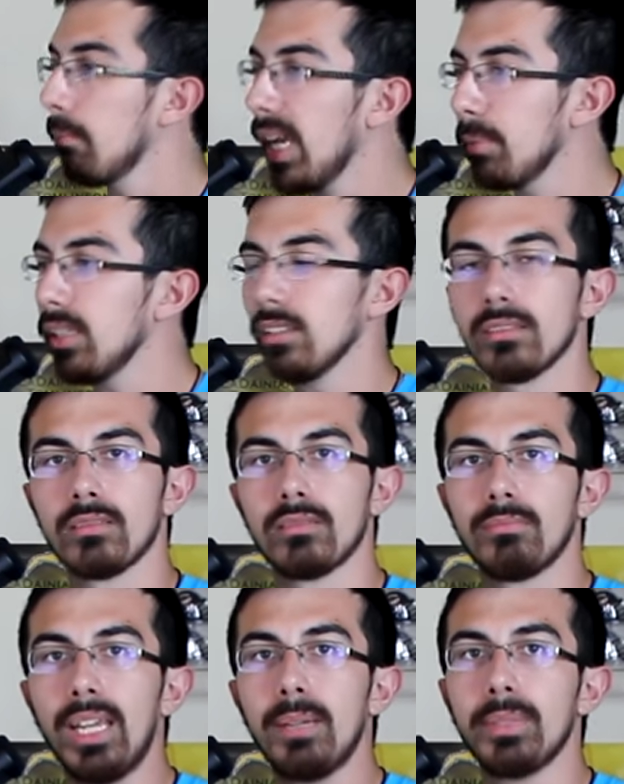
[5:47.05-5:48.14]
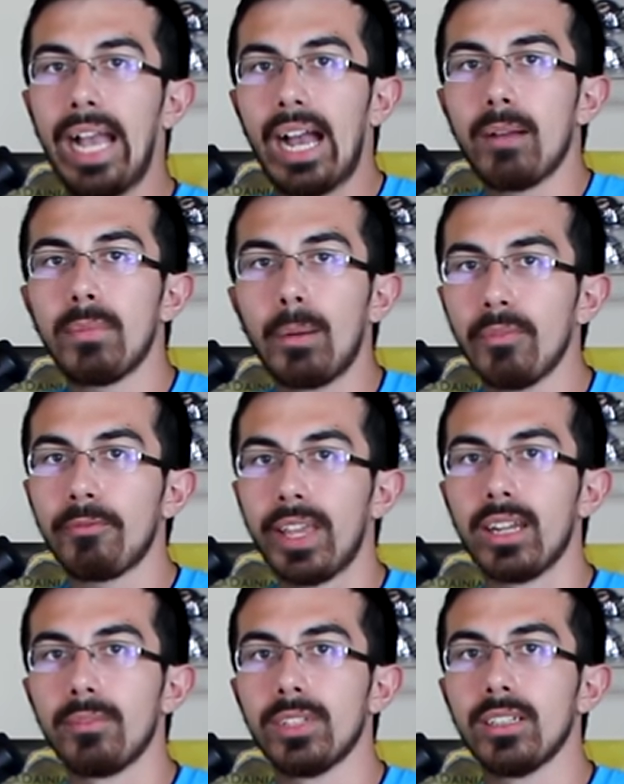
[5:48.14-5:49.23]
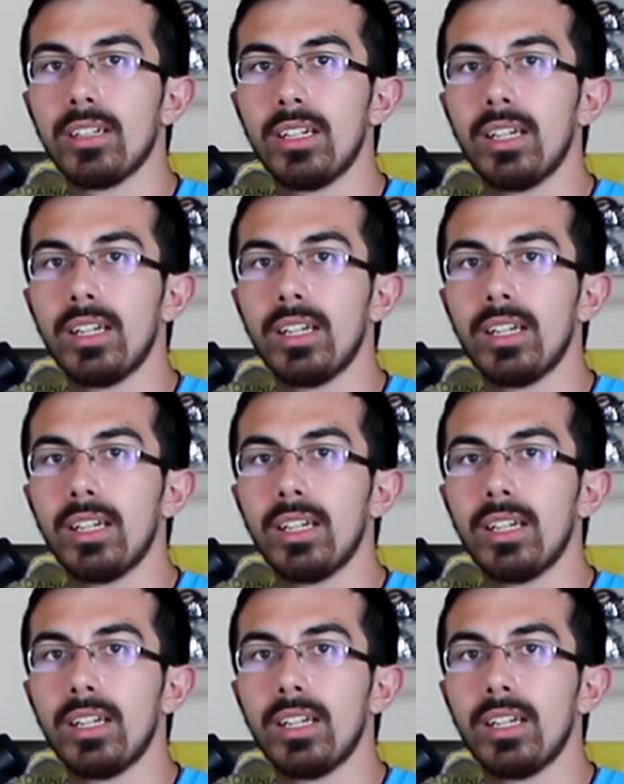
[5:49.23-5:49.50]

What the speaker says: Maybe. Maybe. I'm a fan of it.